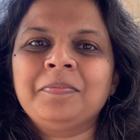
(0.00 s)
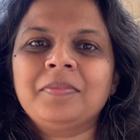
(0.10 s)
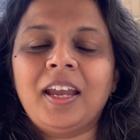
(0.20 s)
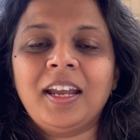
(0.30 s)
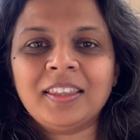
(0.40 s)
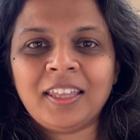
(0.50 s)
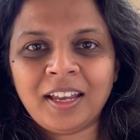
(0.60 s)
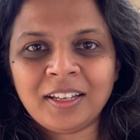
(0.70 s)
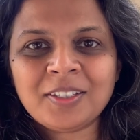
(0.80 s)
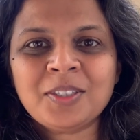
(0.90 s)
and
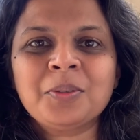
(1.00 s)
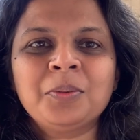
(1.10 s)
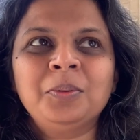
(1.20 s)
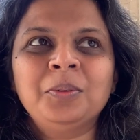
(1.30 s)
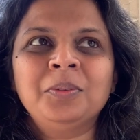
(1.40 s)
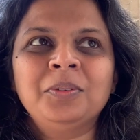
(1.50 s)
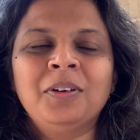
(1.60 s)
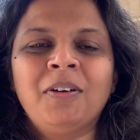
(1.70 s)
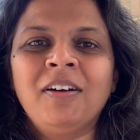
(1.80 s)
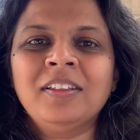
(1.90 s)
thanks to
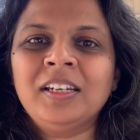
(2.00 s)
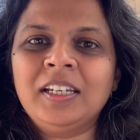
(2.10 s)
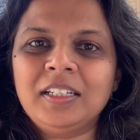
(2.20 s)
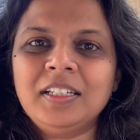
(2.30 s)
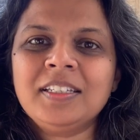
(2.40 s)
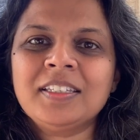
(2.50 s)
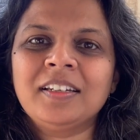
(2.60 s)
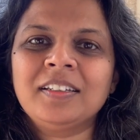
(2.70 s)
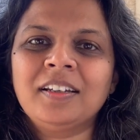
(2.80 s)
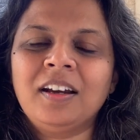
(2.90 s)
all the ladies
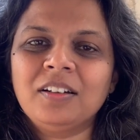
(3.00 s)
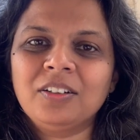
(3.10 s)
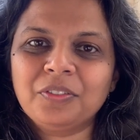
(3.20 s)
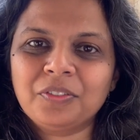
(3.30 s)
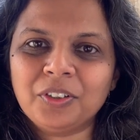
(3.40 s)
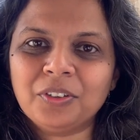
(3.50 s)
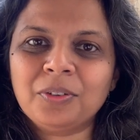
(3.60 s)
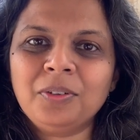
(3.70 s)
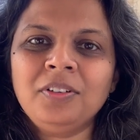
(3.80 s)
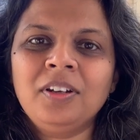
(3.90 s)
at Garden of
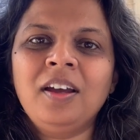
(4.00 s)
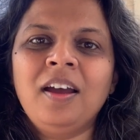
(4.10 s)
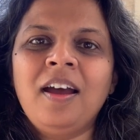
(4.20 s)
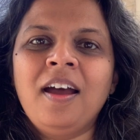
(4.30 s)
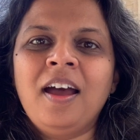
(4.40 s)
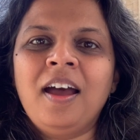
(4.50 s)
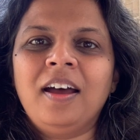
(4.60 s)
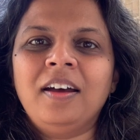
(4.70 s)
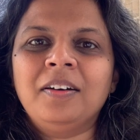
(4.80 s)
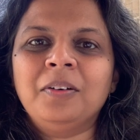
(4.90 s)
Neuro
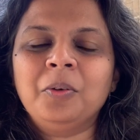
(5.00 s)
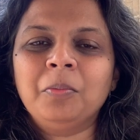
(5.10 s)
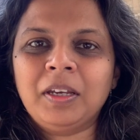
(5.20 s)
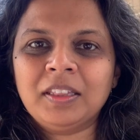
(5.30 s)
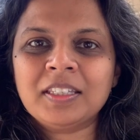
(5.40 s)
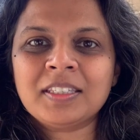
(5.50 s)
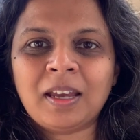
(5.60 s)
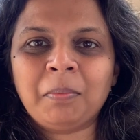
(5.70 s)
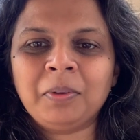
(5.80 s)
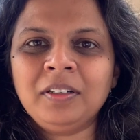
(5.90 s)
who made this
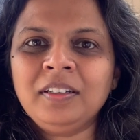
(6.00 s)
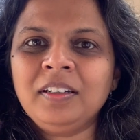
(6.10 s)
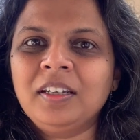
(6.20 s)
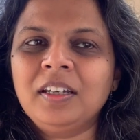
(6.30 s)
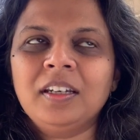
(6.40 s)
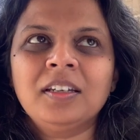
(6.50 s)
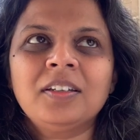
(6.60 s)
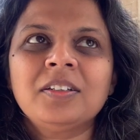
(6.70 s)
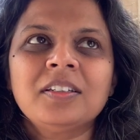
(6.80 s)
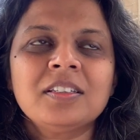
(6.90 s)
happen. It
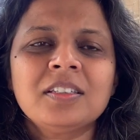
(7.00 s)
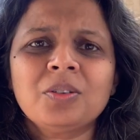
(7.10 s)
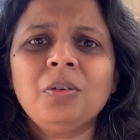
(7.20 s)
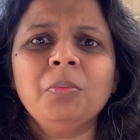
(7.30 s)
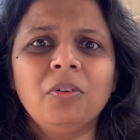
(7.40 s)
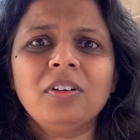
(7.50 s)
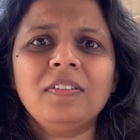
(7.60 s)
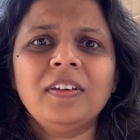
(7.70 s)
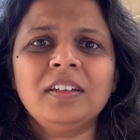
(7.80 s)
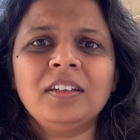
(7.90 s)
is so
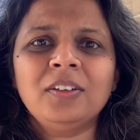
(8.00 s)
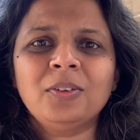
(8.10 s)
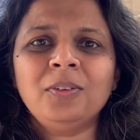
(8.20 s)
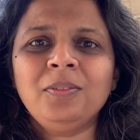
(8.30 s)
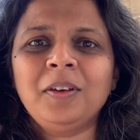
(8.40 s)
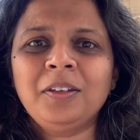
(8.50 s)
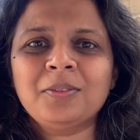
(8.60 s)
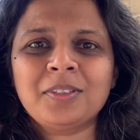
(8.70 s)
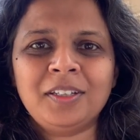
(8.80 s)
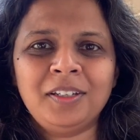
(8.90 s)
motivating, you know, when you
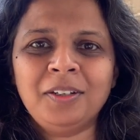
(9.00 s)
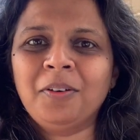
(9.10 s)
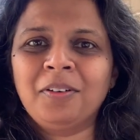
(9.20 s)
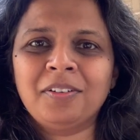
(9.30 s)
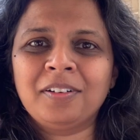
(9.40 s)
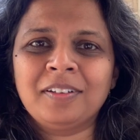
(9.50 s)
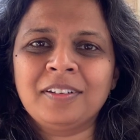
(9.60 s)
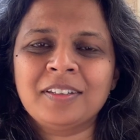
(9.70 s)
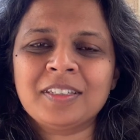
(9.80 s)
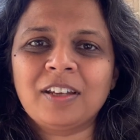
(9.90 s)
see your
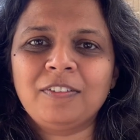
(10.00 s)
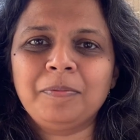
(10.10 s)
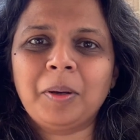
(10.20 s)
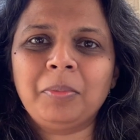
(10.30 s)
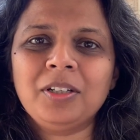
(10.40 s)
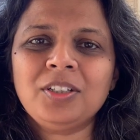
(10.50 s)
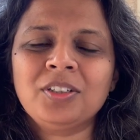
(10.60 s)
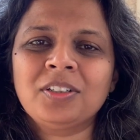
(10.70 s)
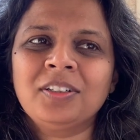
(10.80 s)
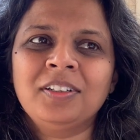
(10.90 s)
stuff
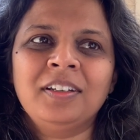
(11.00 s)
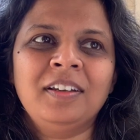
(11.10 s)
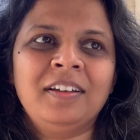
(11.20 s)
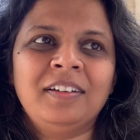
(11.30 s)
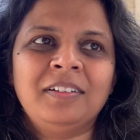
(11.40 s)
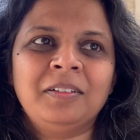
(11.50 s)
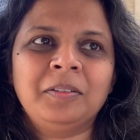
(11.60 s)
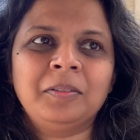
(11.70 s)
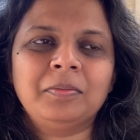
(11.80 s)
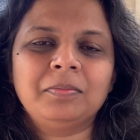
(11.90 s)
published,
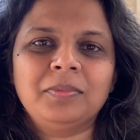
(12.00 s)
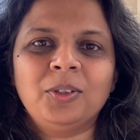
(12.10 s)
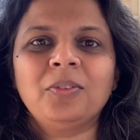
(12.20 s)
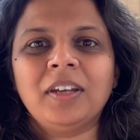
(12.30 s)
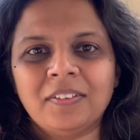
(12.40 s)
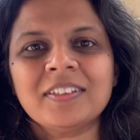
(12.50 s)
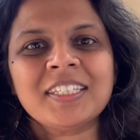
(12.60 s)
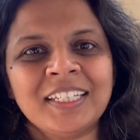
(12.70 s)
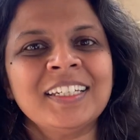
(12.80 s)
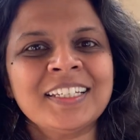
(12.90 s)
though we haven't
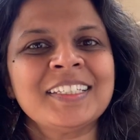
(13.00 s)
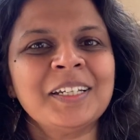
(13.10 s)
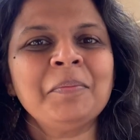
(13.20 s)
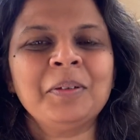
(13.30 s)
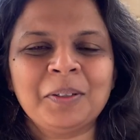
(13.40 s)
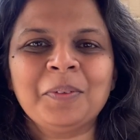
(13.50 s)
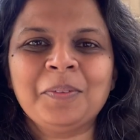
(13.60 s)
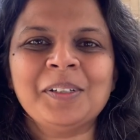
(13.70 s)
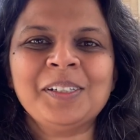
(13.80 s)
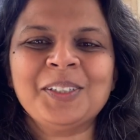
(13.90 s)
seen it as yet, but we
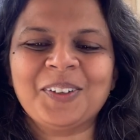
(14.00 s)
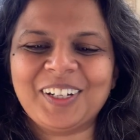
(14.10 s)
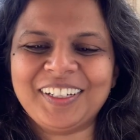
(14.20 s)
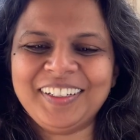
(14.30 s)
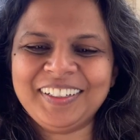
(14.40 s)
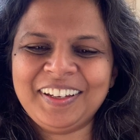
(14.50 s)
will shortly.